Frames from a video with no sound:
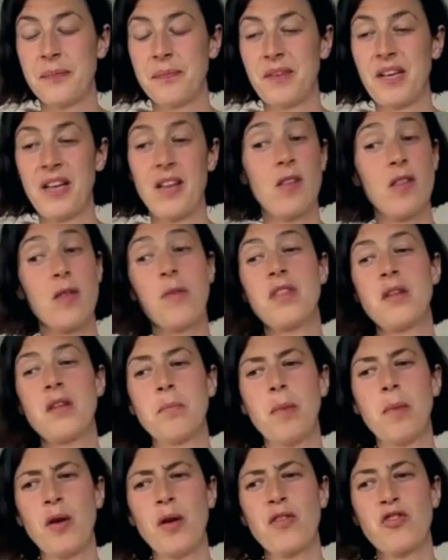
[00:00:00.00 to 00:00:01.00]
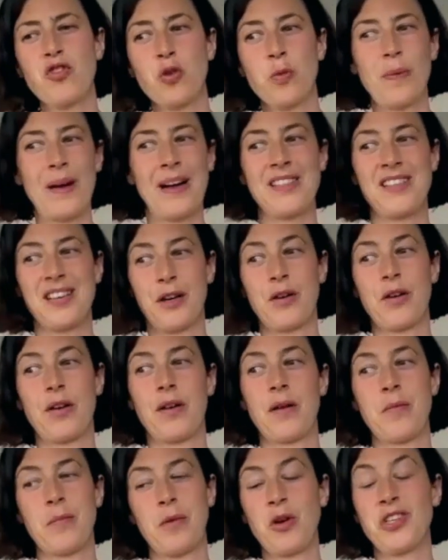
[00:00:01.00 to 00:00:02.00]
it's the most dramatic
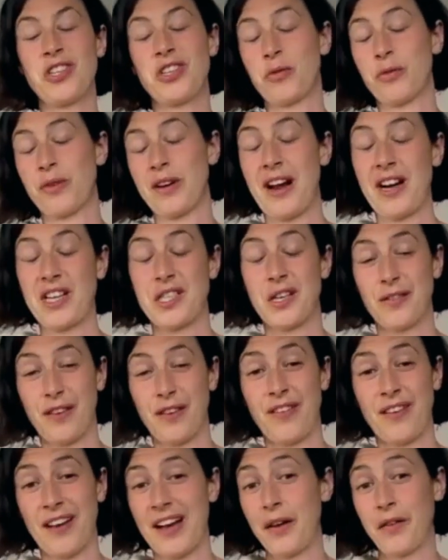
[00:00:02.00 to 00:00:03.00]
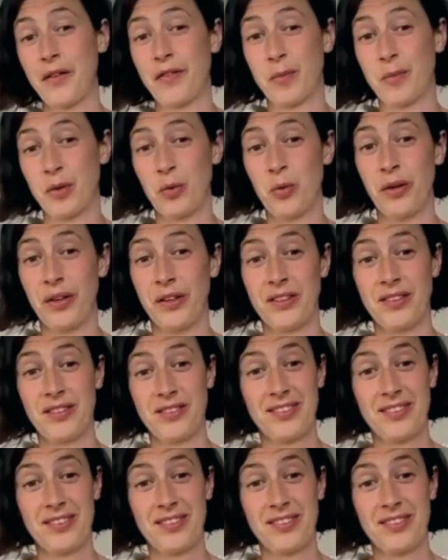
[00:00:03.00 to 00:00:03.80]
emotional reaction I've ever had from an oil.